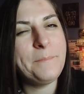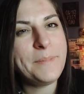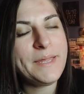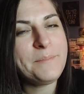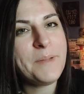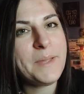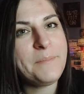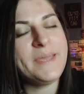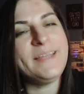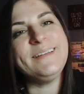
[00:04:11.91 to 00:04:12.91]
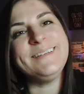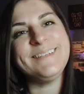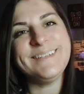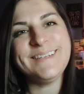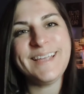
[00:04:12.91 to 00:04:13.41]
bit by bit
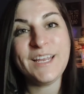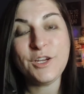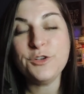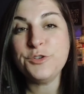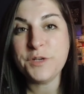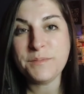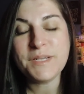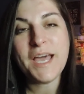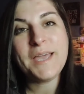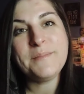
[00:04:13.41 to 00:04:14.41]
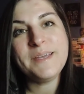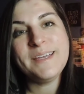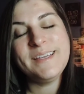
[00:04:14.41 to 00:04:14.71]
in your dream time